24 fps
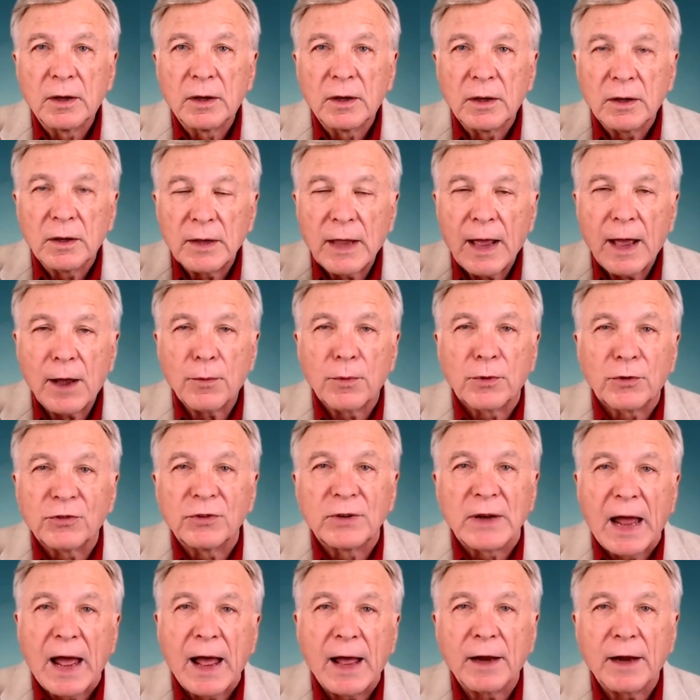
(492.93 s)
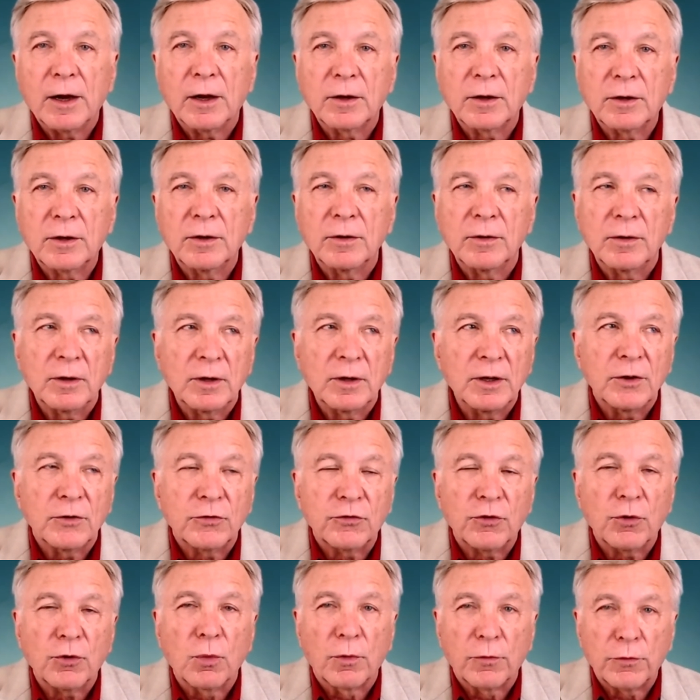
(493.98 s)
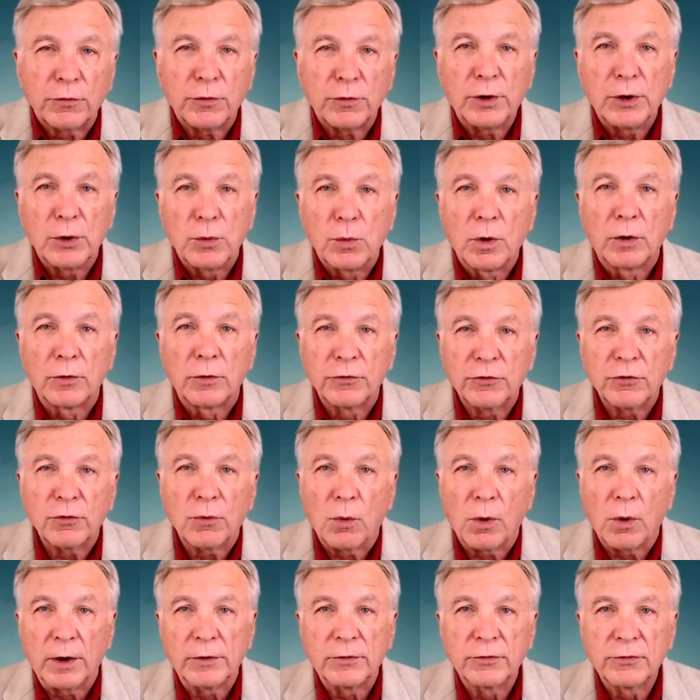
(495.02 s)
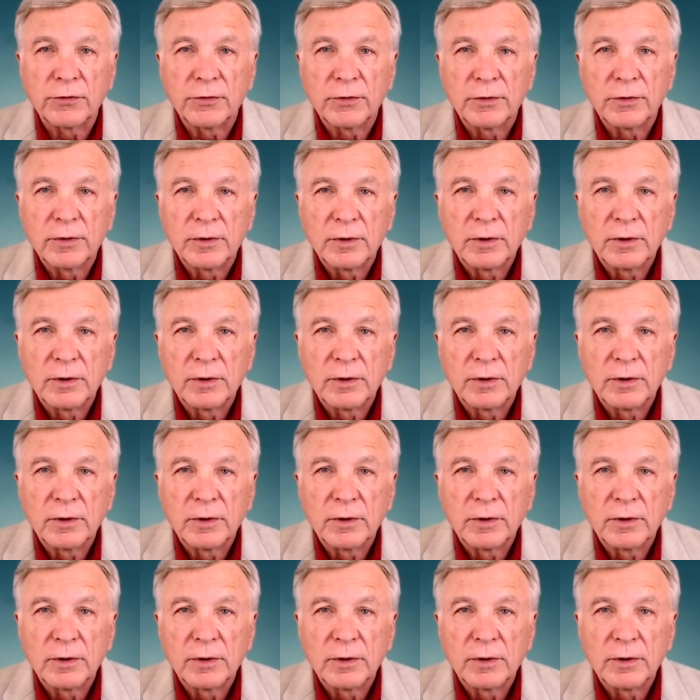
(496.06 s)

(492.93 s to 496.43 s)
that was not an issue of free will choice.